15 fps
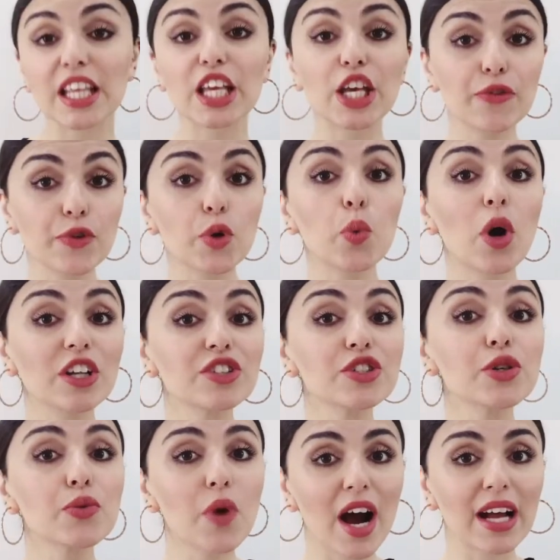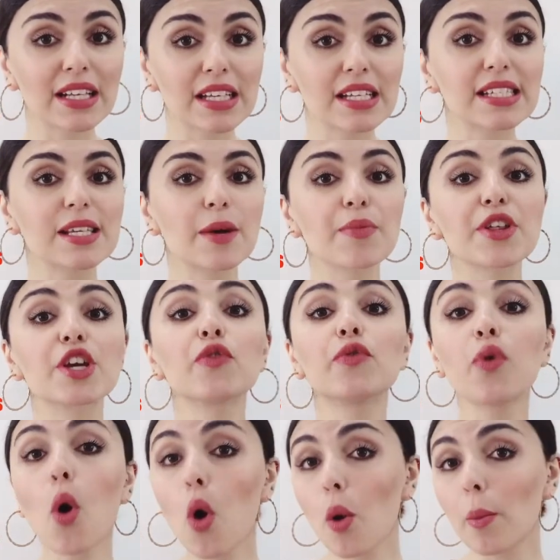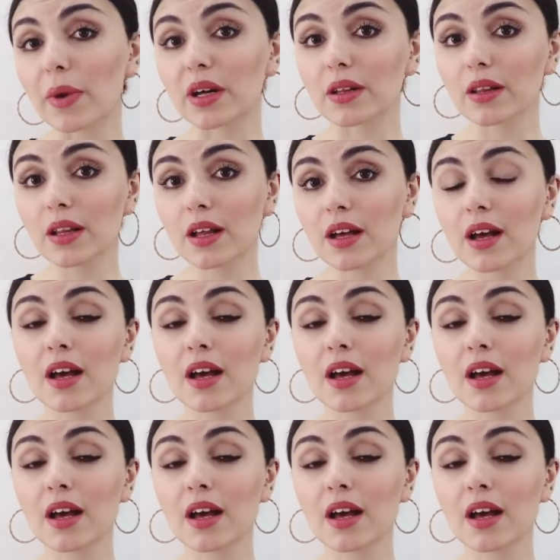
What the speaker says: If you want to write something formal,